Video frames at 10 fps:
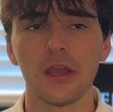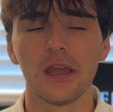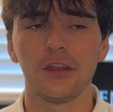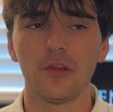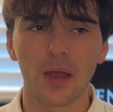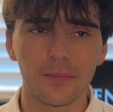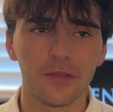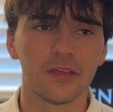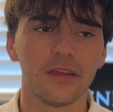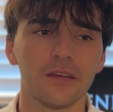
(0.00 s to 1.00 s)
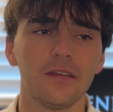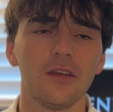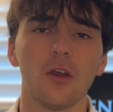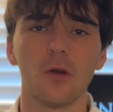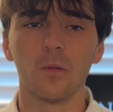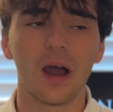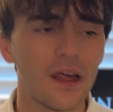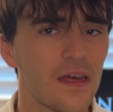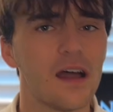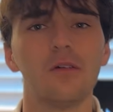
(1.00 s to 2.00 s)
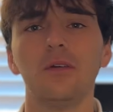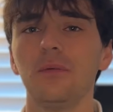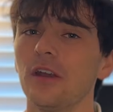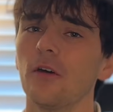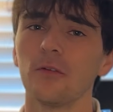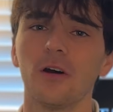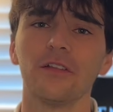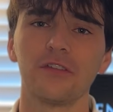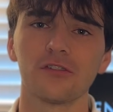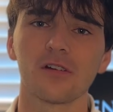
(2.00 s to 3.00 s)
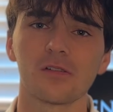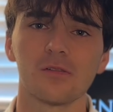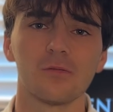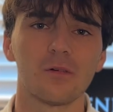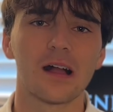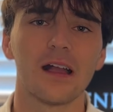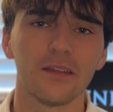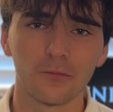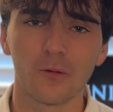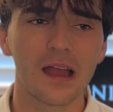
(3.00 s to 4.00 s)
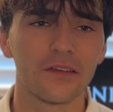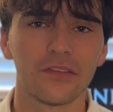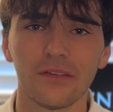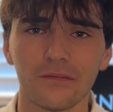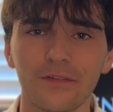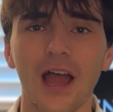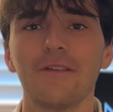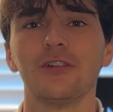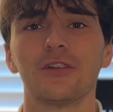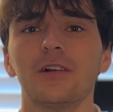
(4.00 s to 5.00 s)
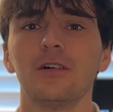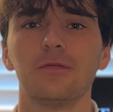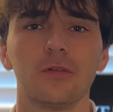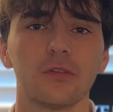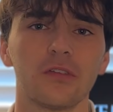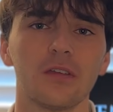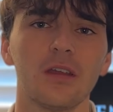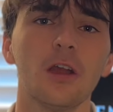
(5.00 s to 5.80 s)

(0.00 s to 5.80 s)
And you might be thinking, why the hell would we go through all this struggle? Why is it 500 kilovolts?